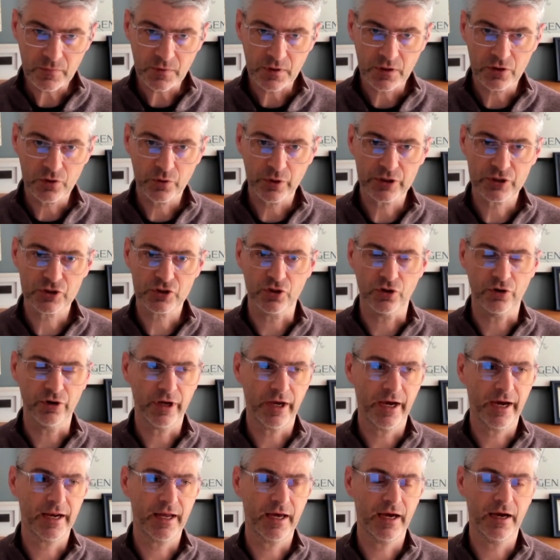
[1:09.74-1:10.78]
quick story,
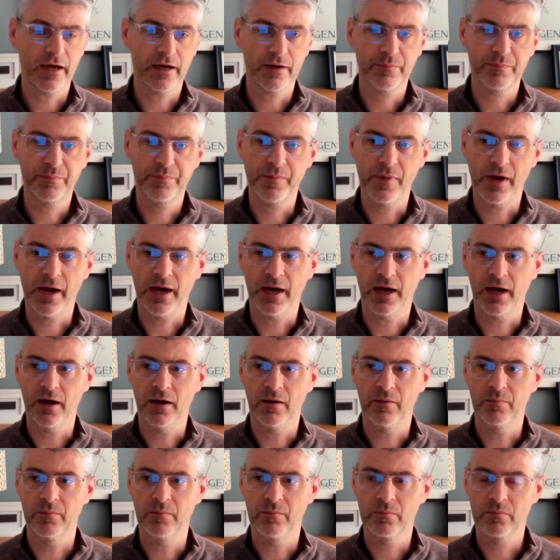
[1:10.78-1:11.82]
I had
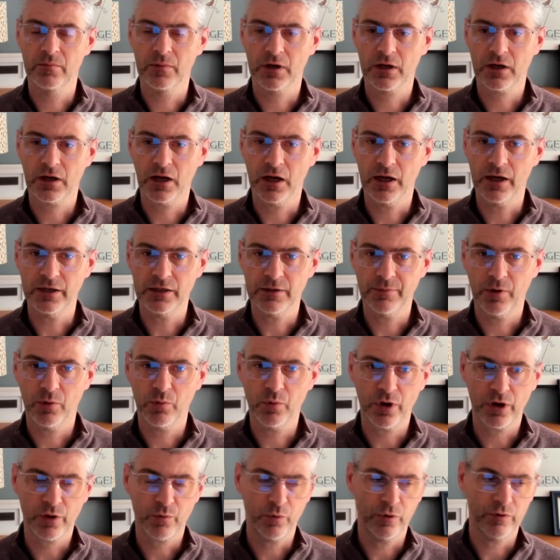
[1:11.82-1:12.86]
a client I've been
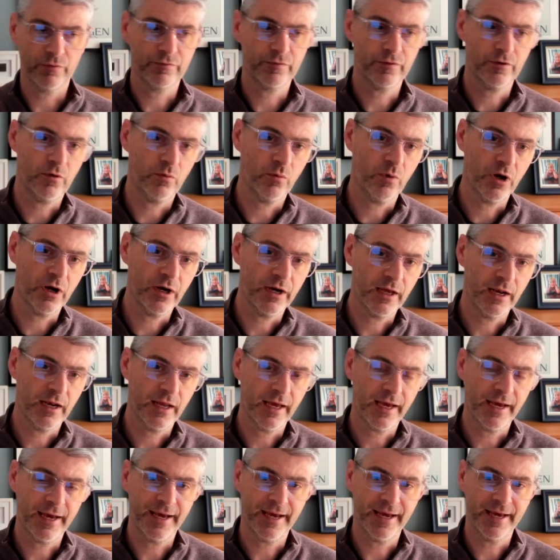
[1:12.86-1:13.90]
working with for a while,
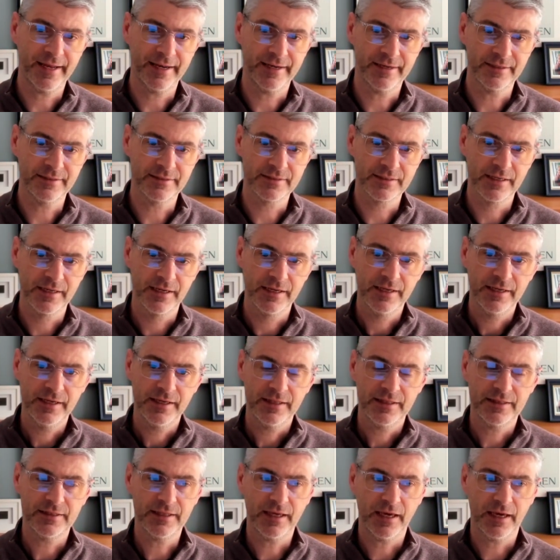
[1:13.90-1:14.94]
and
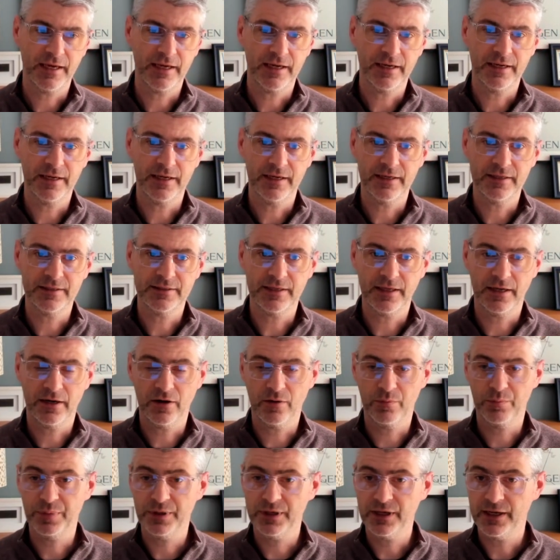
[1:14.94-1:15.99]
they did our
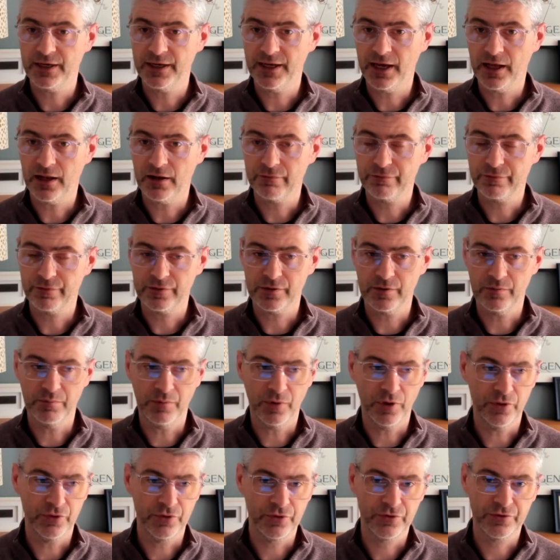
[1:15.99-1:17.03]
P&L for the
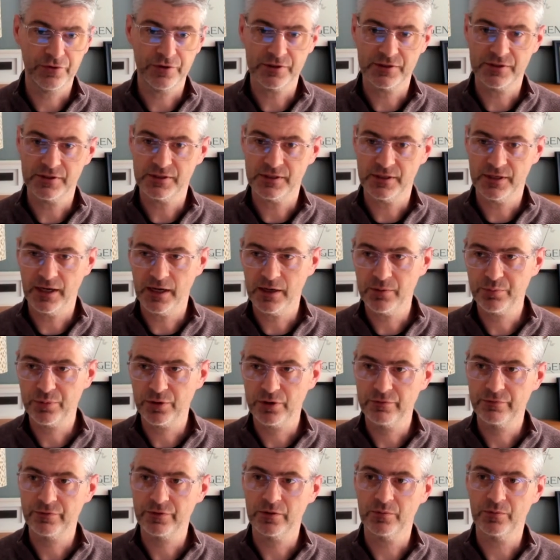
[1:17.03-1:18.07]
month, this is in
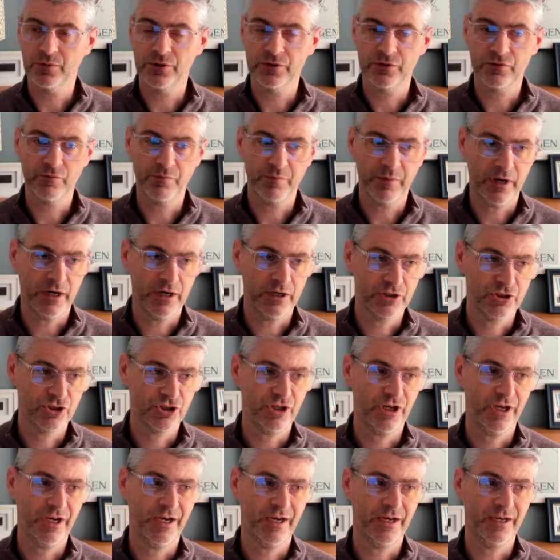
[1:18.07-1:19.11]
April, for the month of
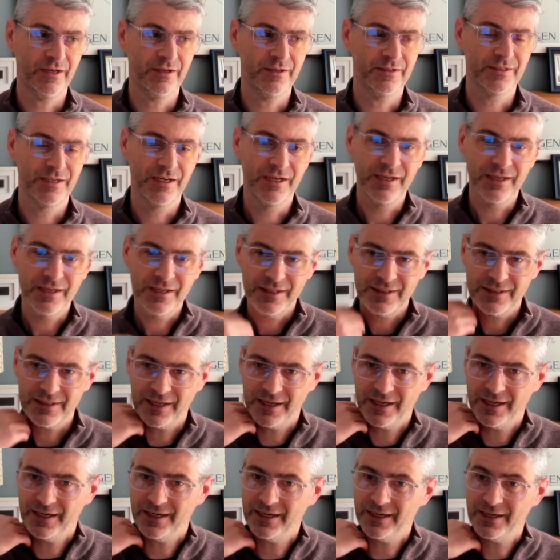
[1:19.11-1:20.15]
March, and
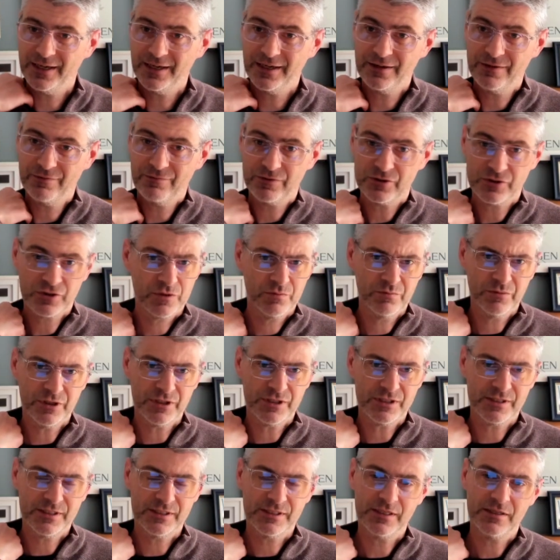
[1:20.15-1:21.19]
they for some
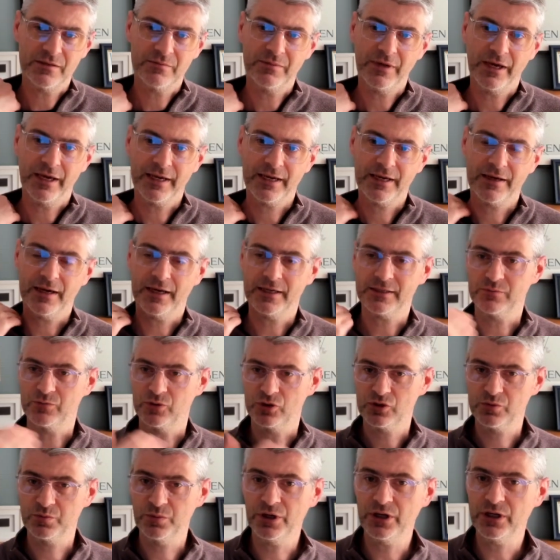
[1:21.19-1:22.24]
reason didn't make as
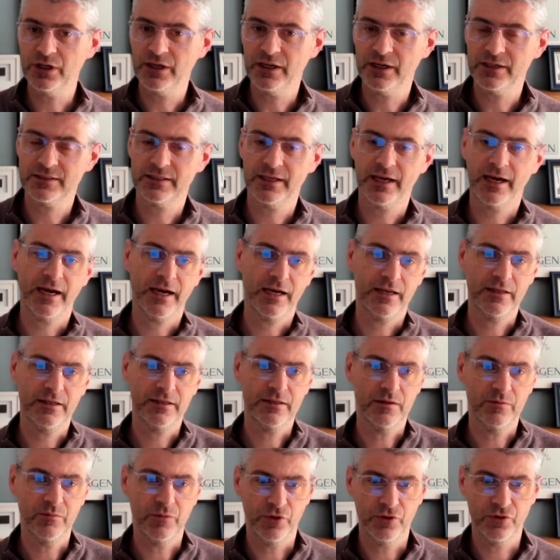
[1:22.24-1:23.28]
much money as they had in
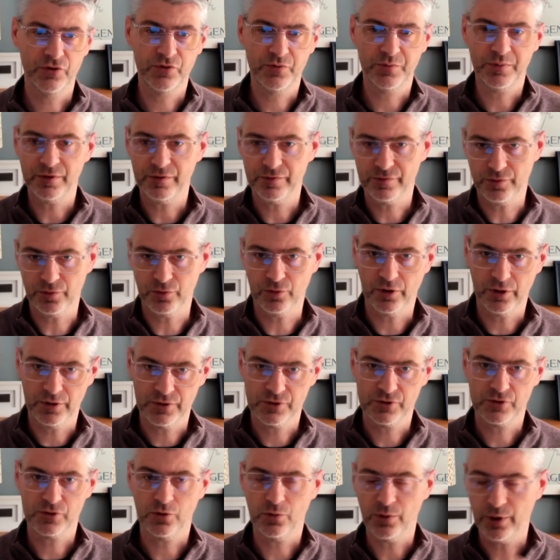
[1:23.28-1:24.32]
the months before and
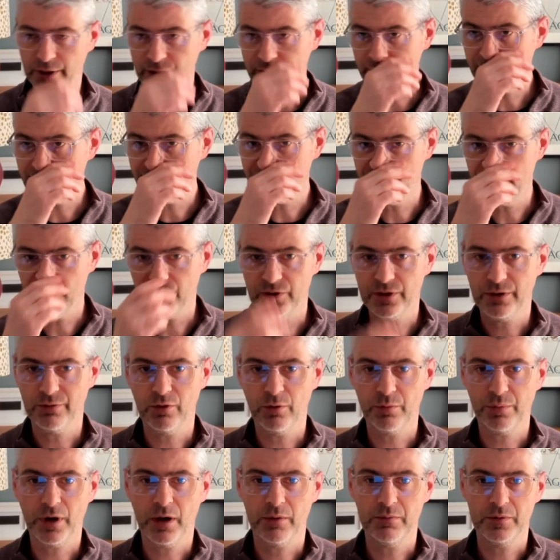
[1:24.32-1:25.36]
so on, even though they were
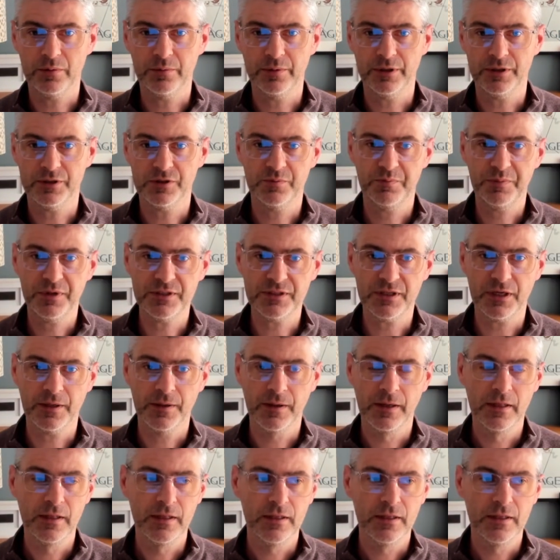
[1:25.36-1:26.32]
probably as busy.